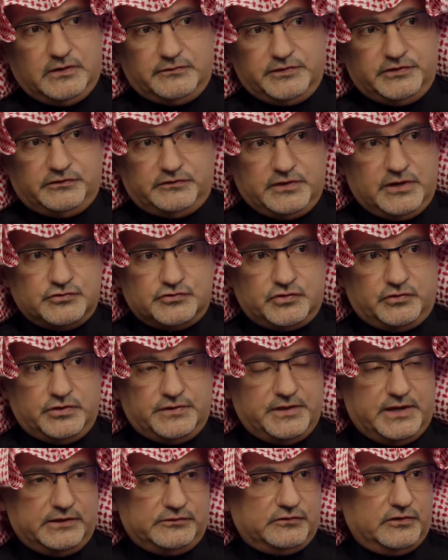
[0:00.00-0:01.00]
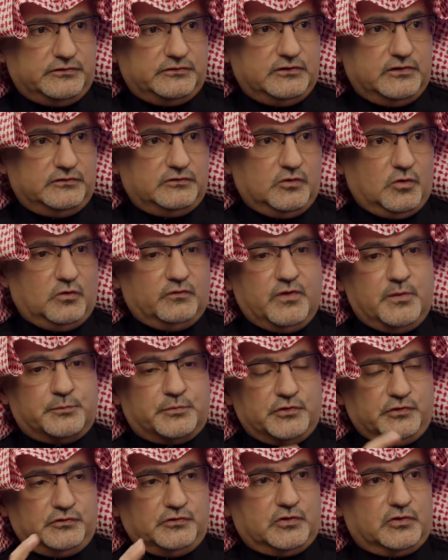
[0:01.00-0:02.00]
the 7th century the existence of a
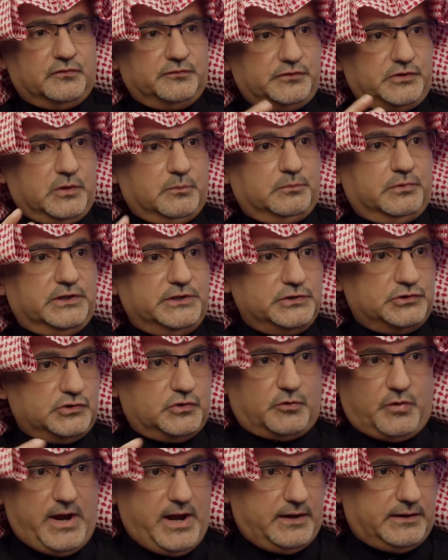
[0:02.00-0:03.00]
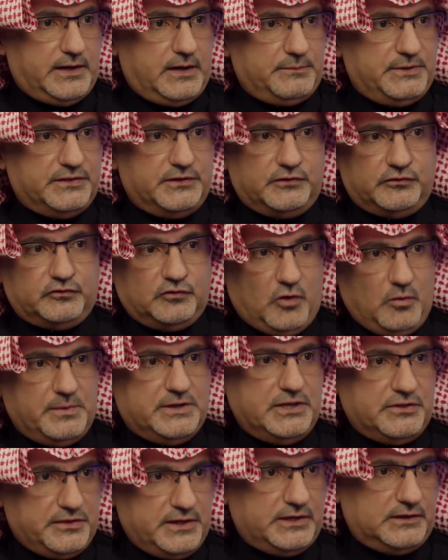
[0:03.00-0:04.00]
preserved complete Qur'an. I mean, there is so
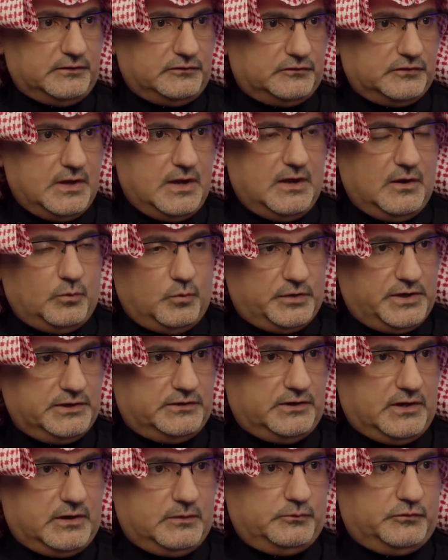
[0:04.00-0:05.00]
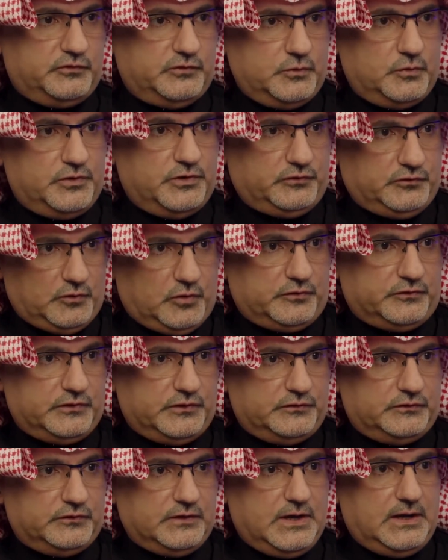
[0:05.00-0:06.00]
many things when it comes to the
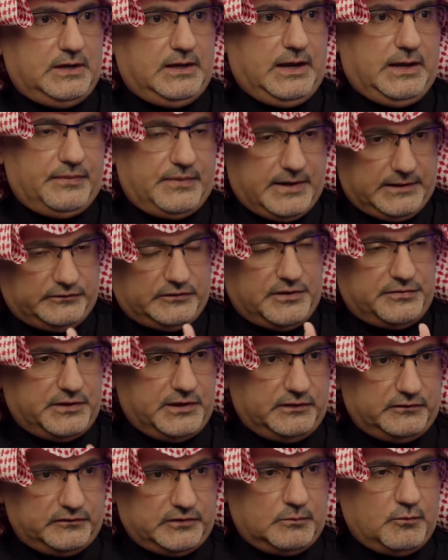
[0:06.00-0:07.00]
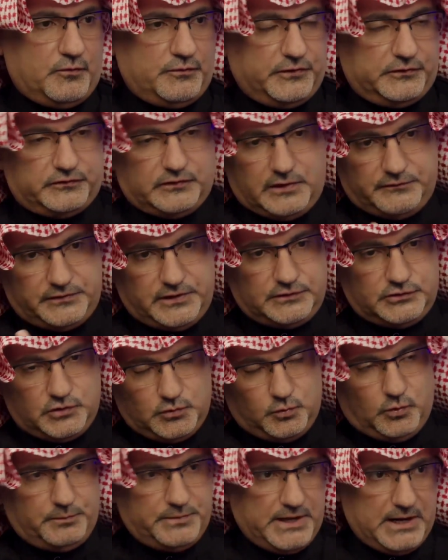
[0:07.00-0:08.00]
sources, and that's, I think, some of the stuff
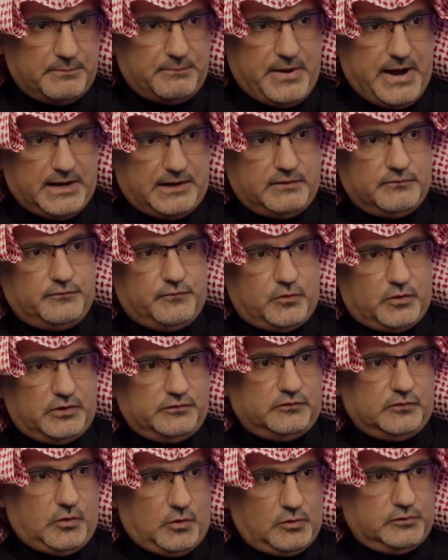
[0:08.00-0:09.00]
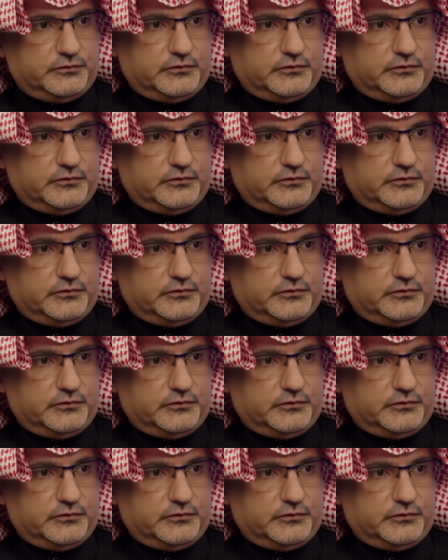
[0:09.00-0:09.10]
that you will be unpacking for us